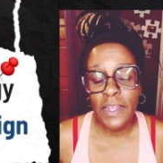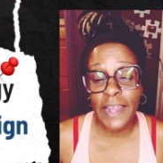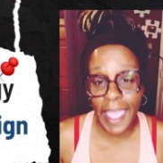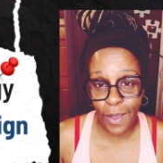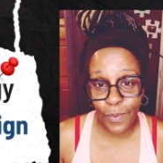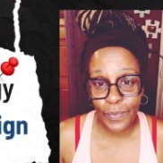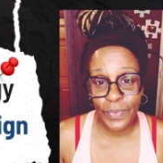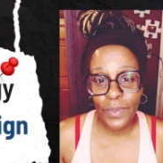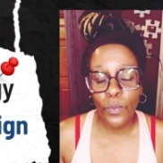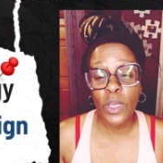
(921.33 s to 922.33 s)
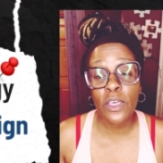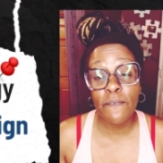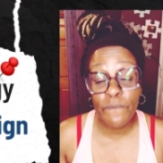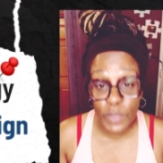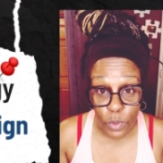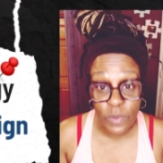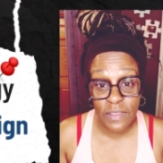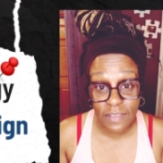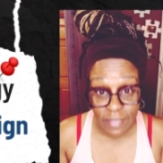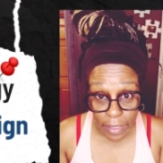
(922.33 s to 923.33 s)
Now, what
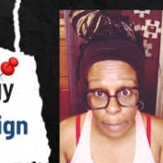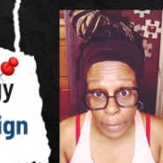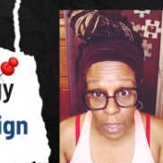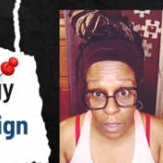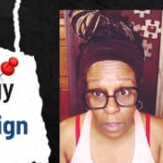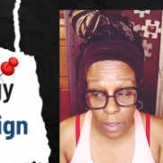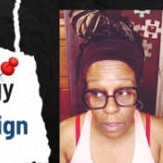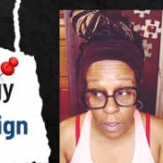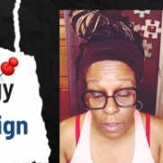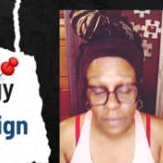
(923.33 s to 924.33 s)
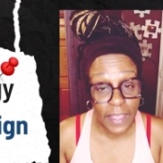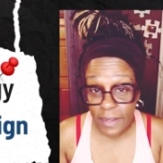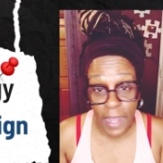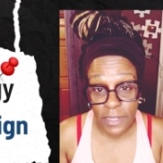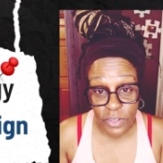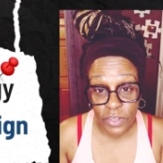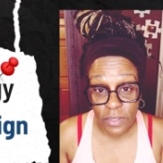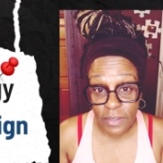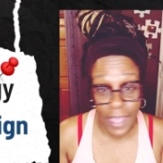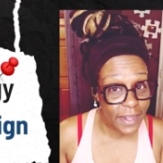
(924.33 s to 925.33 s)
confuses them, technology,
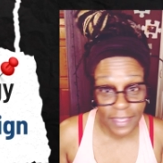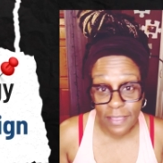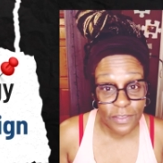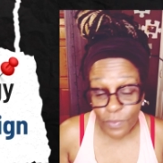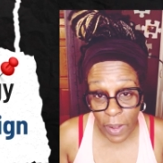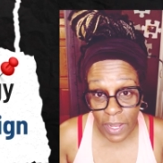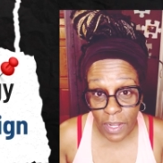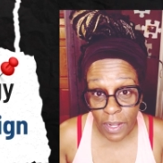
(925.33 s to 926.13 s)
you got to get this right.